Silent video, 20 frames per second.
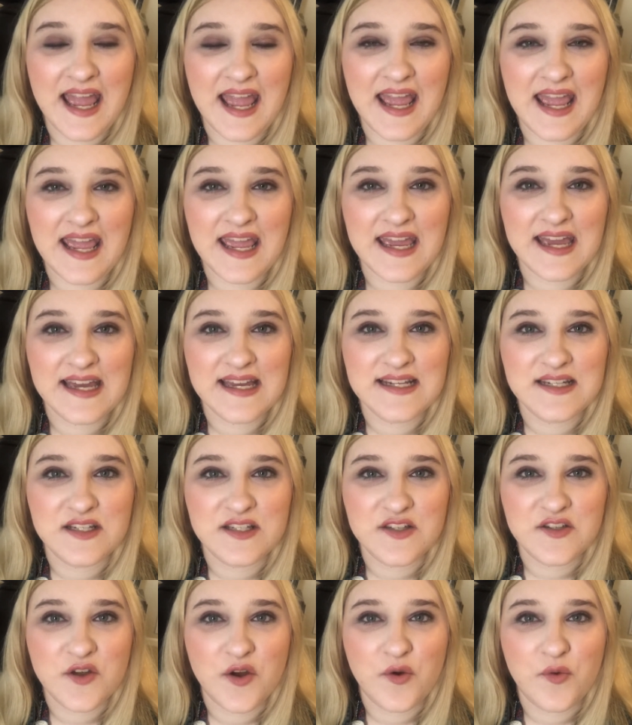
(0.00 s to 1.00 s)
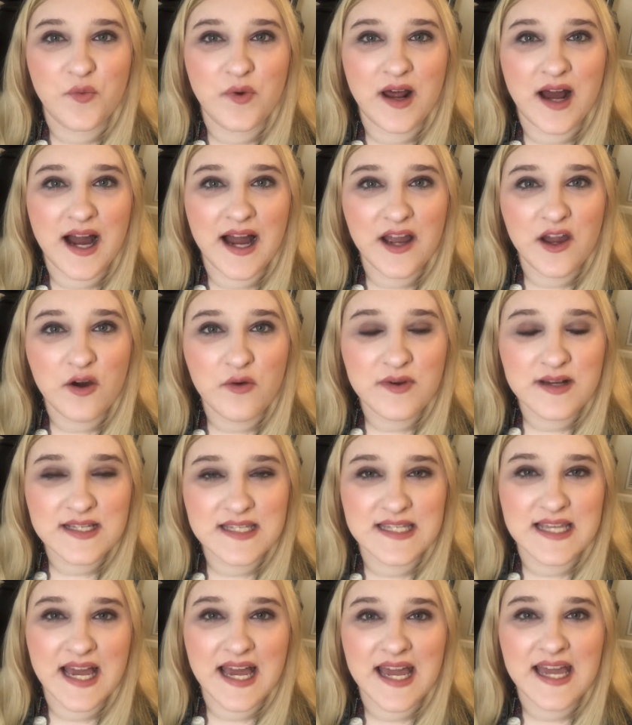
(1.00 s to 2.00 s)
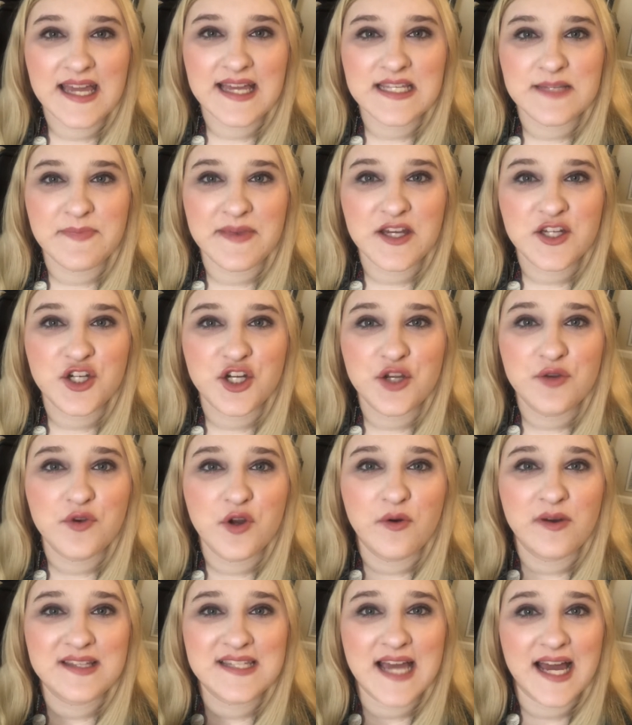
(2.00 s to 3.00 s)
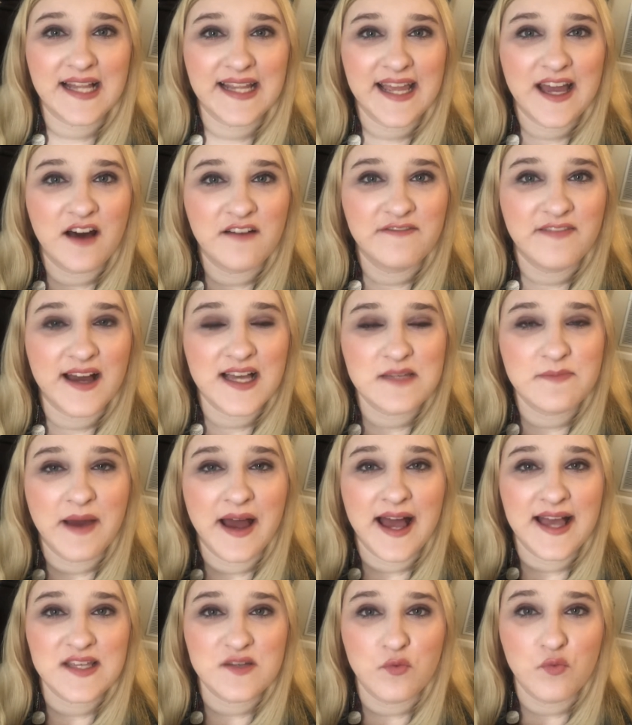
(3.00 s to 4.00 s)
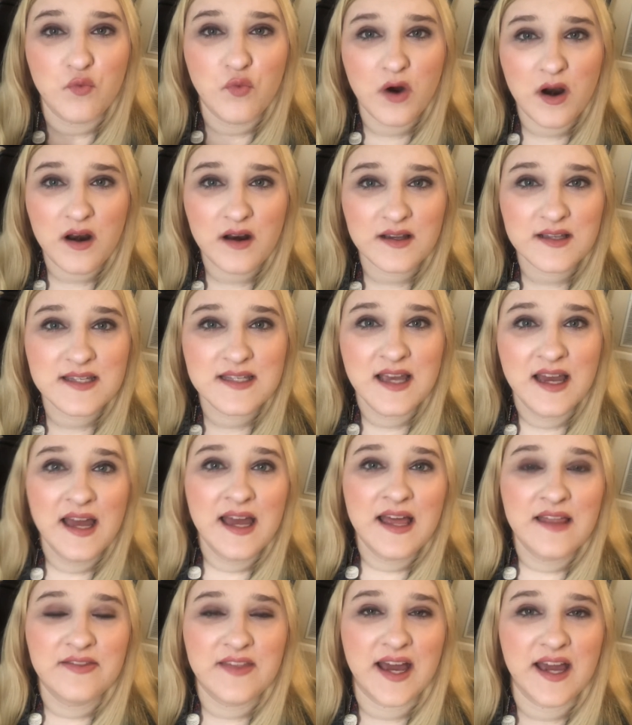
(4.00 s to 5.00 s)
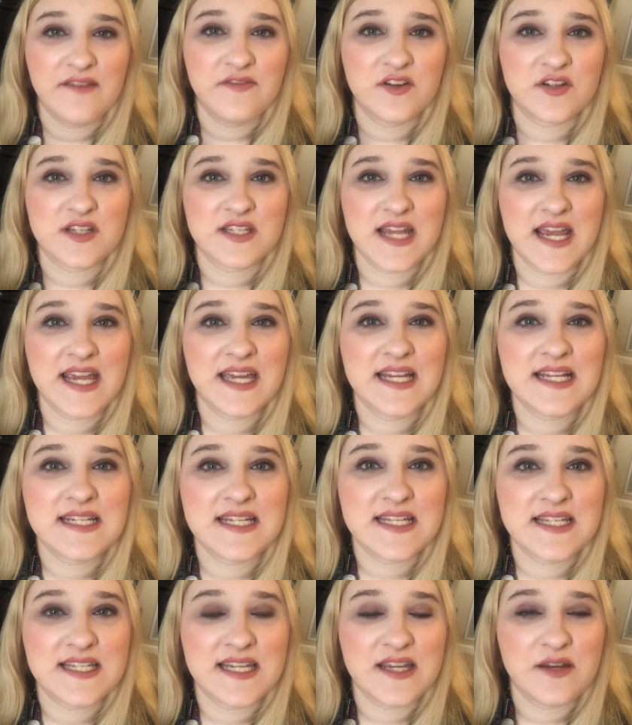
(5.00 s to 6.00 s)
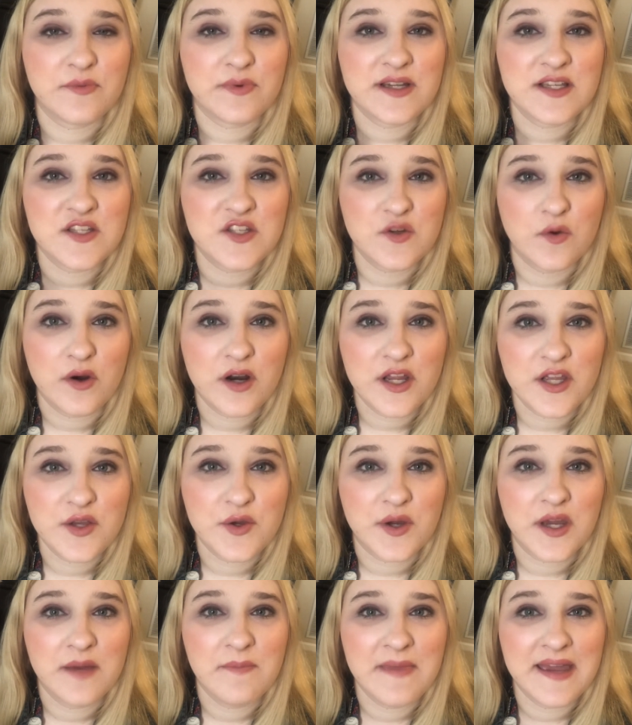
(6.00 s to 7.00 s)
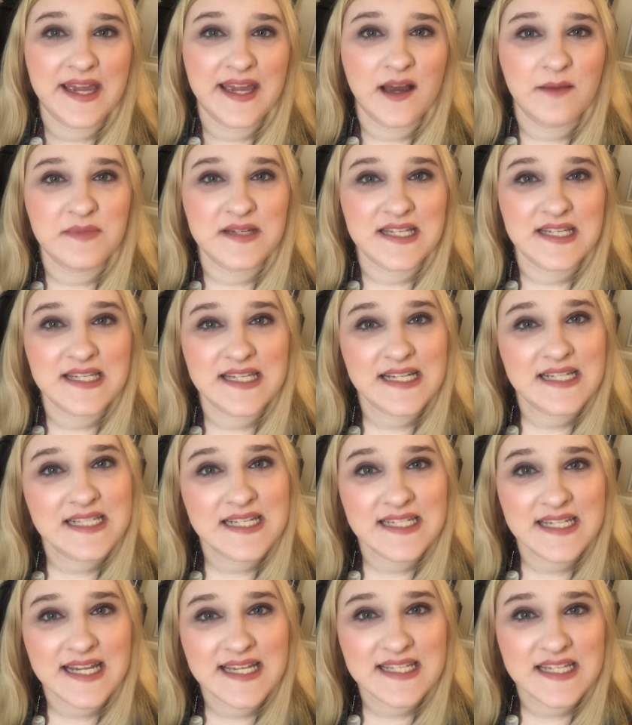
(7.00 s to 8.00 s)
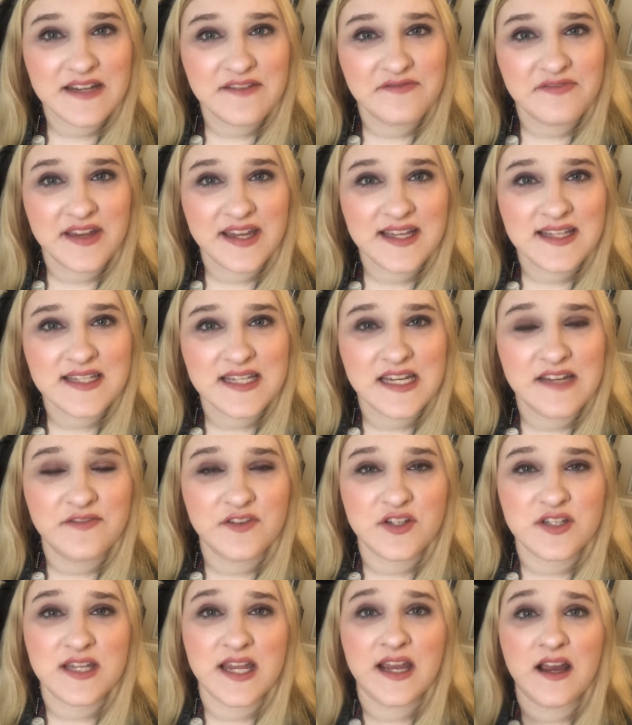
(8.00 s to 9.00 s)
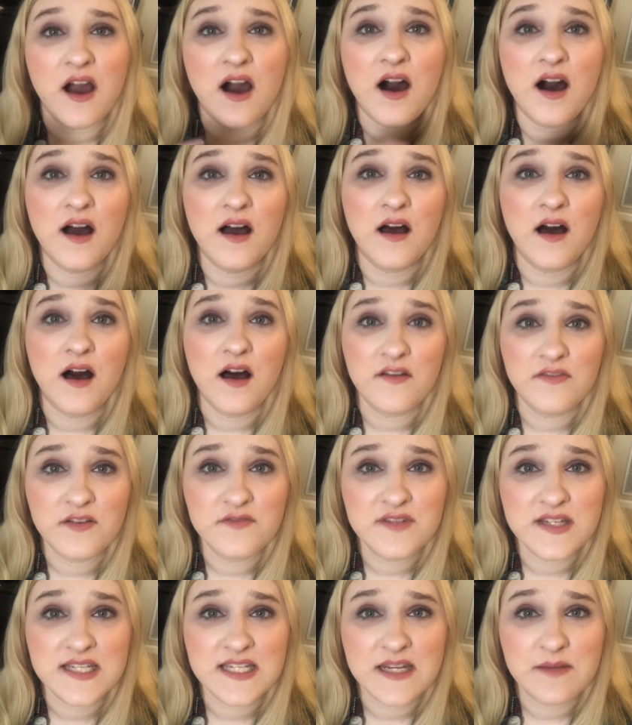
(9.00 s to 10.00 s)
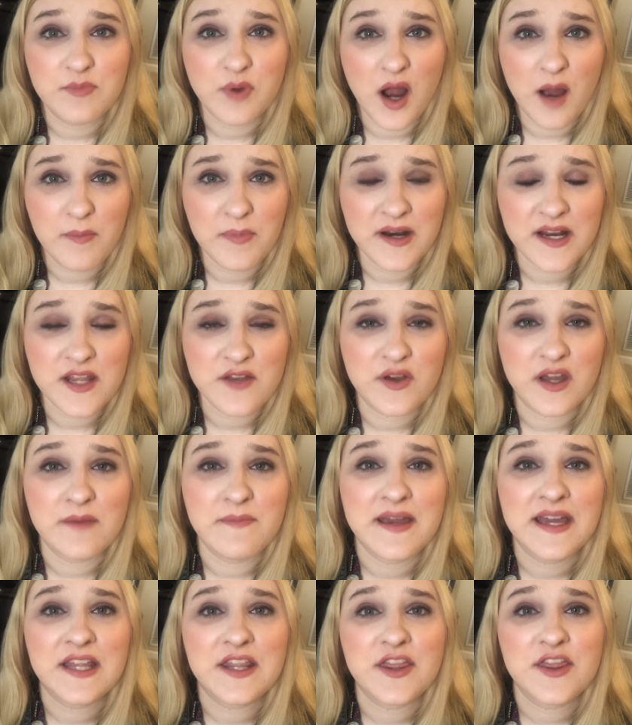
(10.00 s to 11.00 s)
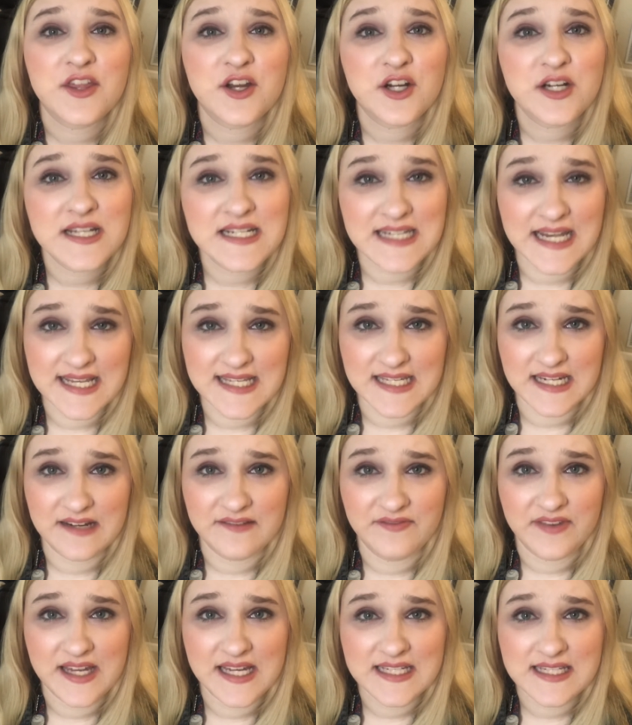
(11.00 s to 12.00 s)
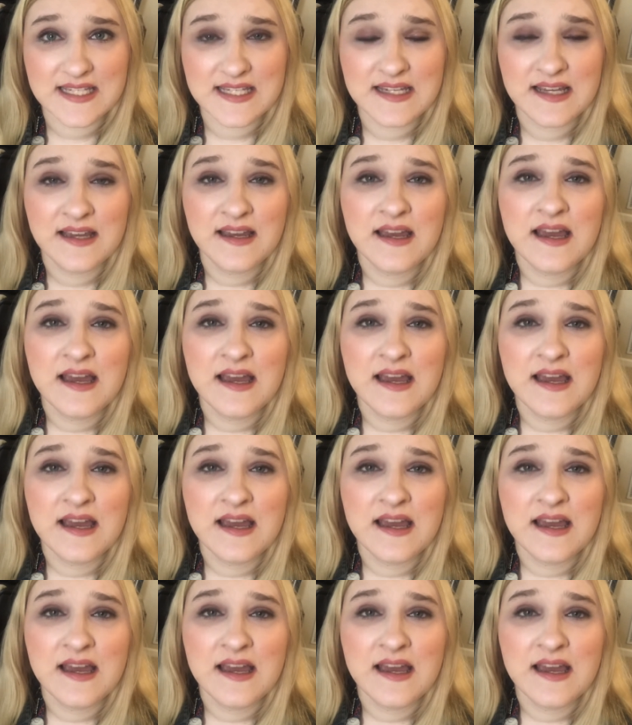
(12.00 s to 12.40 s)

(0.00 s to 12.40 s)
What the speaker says: And so what I always say is make sure you know exactly how FastPass works, that if you're staying at a Disney resort, you can make it up to 60 days in advance, and if you're staying off of Disney property, you can make it 30 days in advance.